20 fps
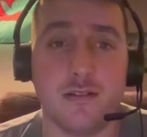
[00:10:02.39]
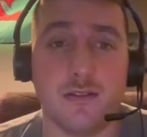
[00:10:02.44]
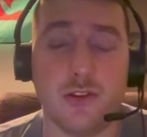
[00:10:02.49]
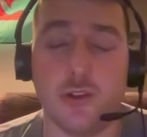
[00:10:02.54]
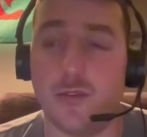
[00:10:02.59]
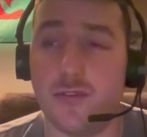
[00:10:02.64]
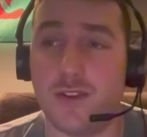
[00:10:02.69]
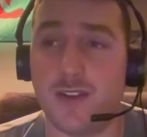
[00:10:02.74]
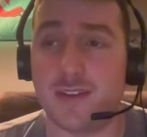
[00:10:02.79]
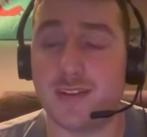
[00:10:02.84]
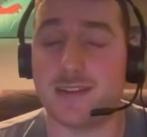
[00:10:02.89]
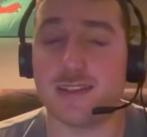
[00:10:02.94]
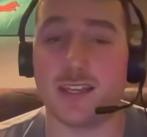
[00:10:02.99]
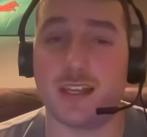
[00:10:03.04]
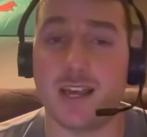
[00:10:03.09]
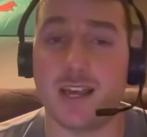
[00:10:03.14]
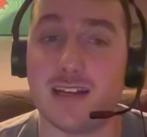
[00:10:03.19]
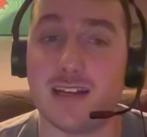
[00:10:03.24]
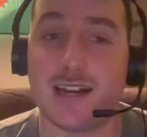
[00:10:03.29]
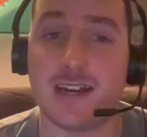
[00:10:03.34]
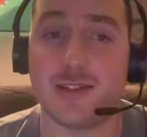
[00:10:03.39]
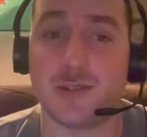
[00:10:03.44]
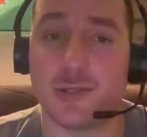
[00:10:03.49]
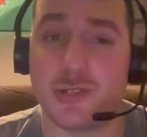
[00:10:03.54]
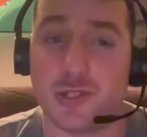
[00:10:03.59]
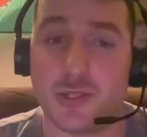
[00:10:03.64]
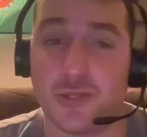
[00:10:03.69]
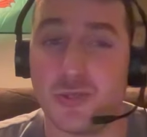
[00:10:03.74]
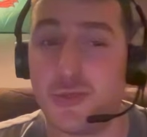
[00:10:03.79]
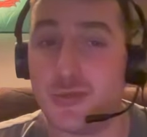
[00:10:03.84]
Do you think that the guys are
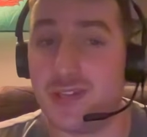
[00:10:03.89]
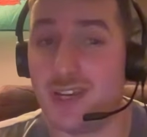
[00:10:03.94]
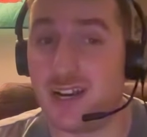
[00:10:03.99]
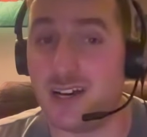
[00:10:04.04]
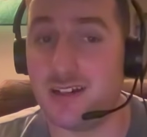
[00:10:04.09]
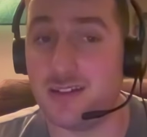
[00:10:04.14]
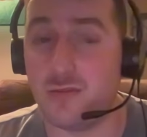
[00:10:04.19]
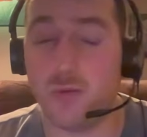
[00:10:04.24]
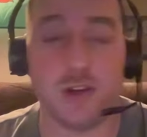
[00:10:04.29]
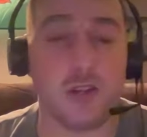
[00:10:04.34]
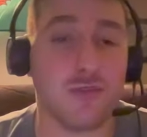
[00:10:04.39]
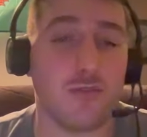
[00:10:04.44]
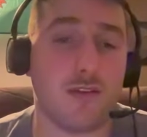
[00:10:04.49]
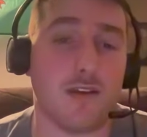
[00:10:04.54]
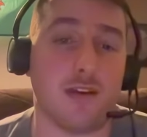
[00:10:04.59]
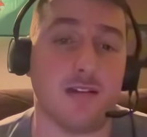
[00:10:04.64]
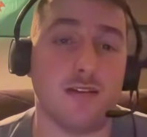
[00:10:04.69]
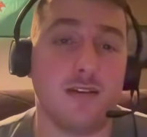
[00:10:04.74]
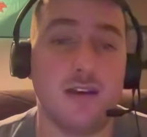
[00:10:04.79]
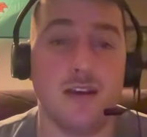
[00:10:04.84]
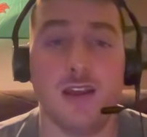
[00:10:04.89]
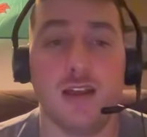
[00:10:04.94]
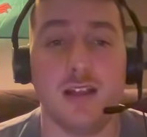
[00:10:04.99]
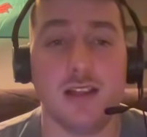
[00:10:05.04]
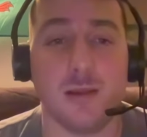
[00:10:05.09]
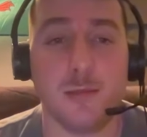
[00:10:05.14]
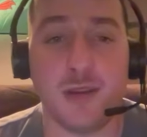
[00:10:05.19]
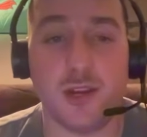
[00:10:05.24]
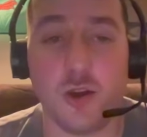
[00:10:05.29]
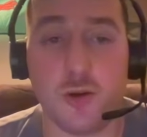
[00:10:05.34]
still too young? What do you think?
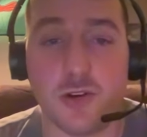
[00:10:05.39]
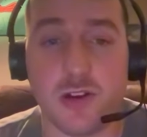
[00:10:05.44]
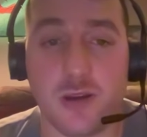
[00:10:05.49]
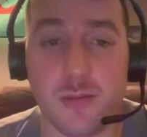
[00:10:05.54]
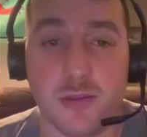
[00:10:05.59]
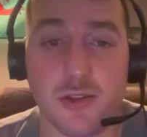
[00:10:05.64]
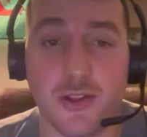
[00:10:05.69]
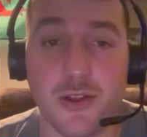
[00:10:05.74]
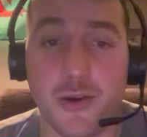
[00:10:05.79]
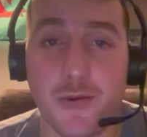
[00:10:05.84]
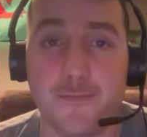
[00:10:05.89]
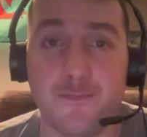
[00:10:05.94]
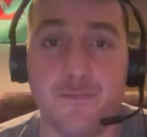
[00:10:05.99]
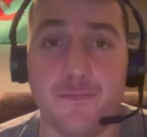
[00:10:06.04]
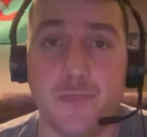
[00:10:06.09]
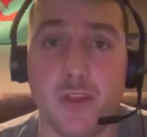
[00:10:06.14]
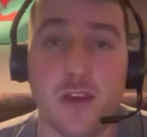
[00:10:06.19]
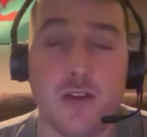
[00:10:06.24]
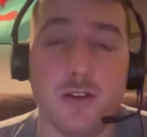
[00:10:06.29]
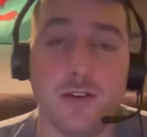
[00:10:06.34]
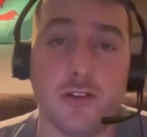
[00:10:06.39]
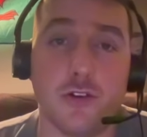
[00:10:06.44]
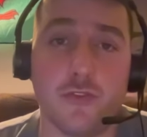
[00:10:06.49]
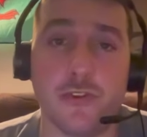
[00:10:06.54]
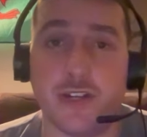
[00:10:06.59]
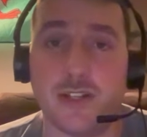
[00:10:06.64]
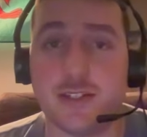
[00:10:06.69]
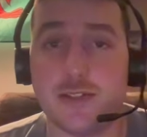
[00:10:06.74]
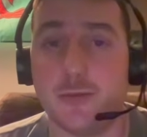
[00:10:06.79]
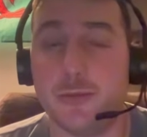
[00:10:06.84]
Let me know down below. Don't
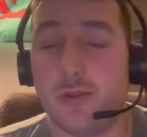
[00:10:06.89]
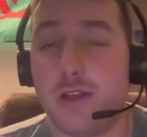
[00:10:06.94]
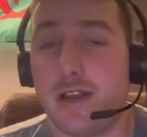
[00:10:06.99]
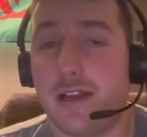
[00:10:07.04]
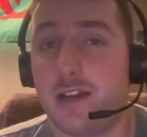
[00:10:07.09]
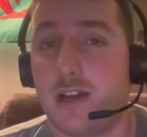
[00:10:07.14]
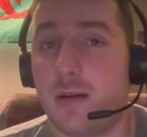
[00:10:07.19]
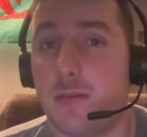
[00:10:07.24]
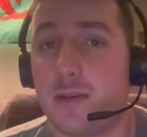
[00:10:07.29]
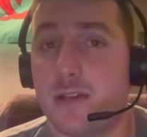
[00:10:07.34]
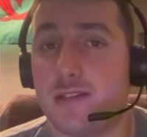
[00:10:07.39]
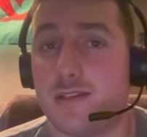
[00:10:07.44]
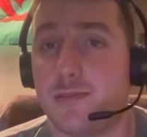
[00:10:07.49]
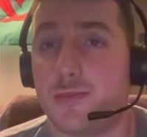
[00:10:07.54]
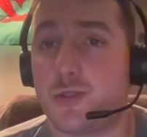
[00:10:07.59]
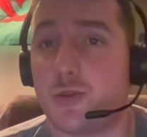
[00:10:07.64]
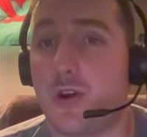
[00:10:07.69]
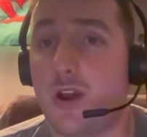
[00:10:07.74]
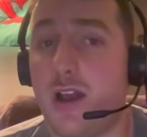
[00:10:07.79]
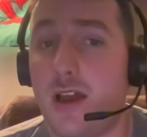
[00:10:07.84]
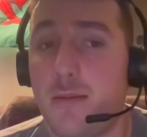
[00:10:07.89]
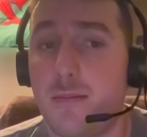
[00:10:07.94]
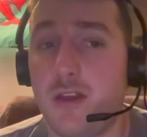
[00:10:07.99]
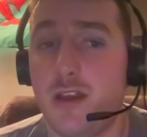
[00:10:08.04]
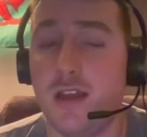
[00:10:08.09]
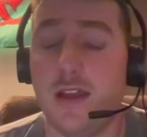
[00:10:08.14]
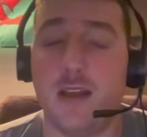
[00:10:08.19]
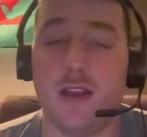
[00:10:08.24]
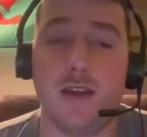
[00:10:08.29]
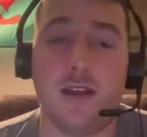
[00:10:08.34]
forget to like, comment, and subscribe.
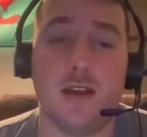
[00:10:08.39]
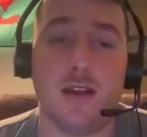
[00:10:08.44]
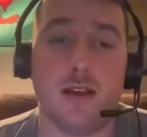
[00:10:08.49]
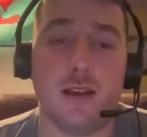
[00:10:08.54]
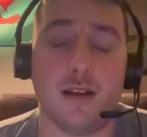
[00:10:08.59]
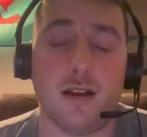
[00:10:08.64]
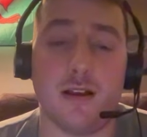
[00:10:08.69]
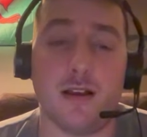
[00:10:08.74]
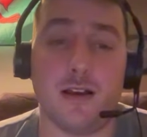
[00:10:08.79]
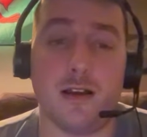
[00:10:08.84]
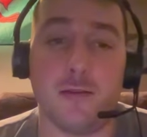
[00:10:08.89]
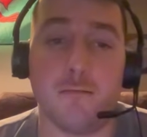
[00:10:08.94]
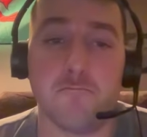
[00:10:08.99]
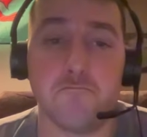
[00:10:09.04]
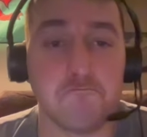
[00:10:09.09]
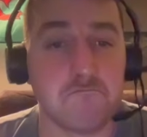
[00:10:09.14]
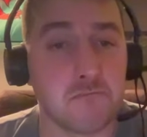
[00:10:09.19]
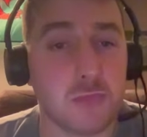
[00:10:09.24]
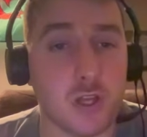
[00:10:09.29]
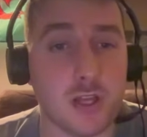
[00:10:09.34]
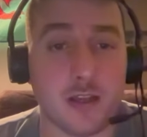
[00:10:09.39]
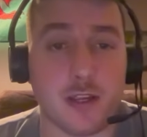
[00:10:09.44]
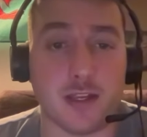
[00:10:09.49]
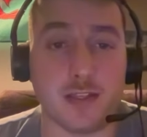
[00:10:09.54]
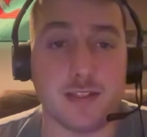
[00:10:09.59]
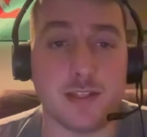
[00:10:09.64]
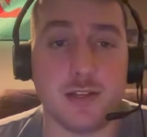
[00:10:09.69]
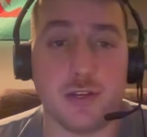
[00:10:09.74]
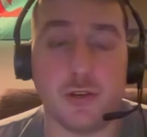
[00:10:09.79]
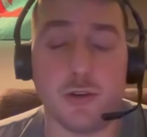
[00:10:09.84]
Um,
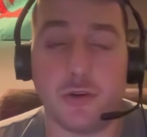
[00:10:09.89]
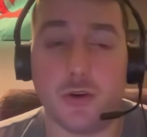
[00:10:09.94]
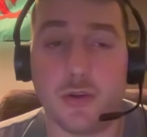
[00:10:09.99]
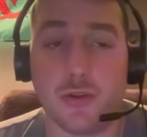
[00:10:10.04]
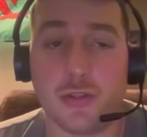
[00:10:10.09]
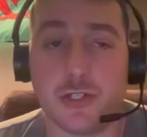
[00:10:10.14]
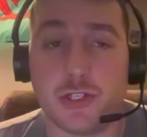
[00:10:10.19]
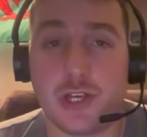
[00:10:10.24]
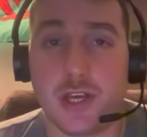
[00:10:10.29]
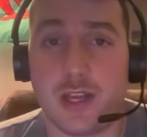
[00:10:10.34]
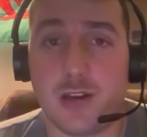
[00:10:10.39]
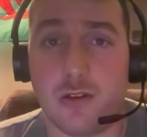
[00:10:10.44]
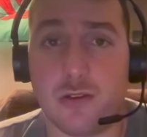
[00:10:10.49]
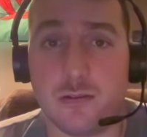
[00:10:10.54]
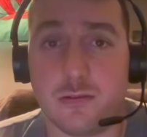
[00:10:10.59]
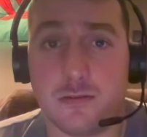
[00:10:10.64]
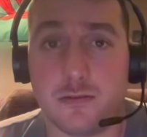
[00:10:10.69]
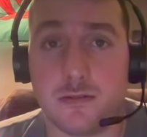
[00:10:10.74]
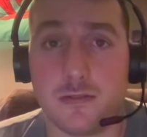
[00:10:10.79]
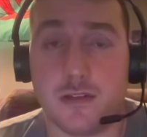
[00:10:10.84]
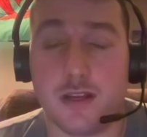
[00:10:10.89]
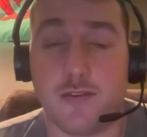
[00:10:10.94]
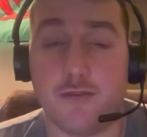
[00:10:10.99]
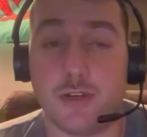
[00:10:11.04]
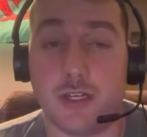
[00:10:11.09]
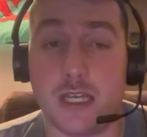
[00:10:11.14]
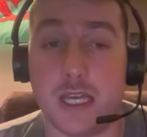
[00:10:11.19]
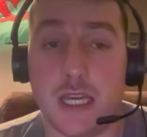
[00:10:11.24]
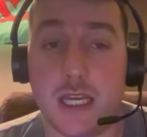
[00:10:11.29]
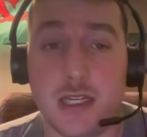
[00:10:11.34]
continue to grow the channel
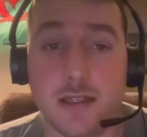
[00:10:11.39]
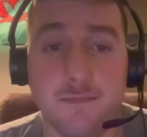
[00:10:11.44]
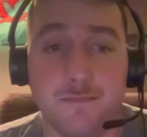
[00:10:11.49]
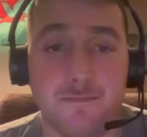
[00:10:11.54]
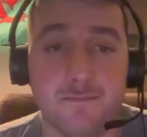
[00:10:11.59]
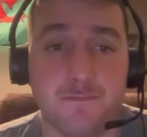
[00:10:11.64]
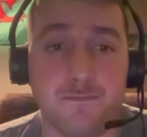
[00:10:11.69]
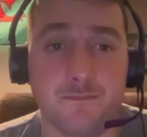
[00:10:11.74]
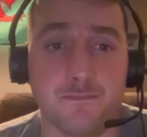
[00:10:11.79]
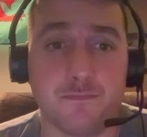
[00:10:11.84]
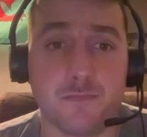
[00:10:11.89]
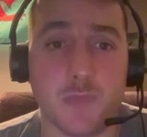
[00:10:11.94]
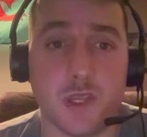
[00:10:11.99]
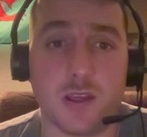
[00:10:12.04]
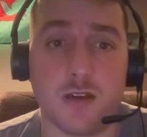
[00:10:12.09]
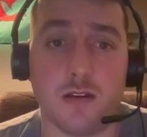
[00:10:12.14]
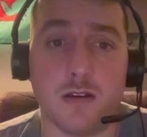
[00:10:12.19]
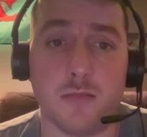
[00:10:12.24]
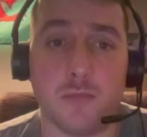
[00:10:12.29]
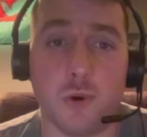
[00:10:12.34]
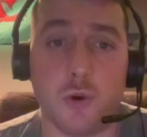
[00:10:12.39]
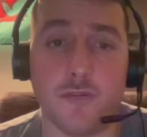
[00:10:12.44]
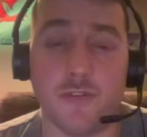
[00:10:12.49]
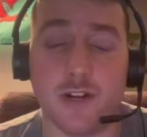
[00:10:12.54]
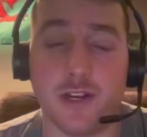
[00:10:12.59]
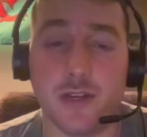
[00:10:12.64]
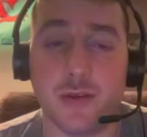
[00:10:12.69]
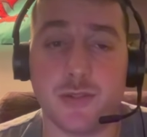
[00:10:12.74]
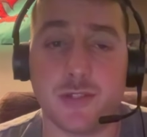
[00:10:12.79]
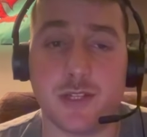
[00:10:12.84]
every day. Uh, more
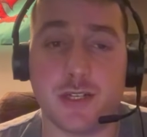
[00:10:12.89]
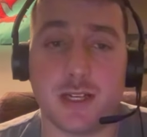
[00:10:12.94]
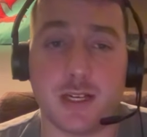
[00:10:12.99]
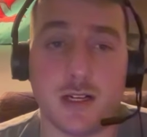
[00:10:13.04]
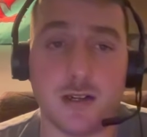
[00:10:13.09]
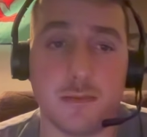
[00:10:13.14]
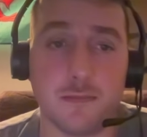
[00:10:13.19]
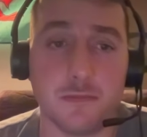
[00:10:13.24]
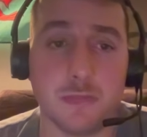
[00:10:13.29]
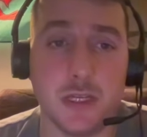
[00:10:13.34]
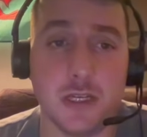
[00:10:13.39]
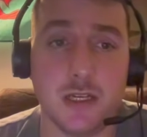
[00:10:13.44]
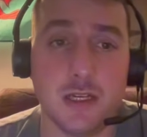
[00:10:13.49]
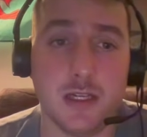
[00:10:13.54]
videos to come.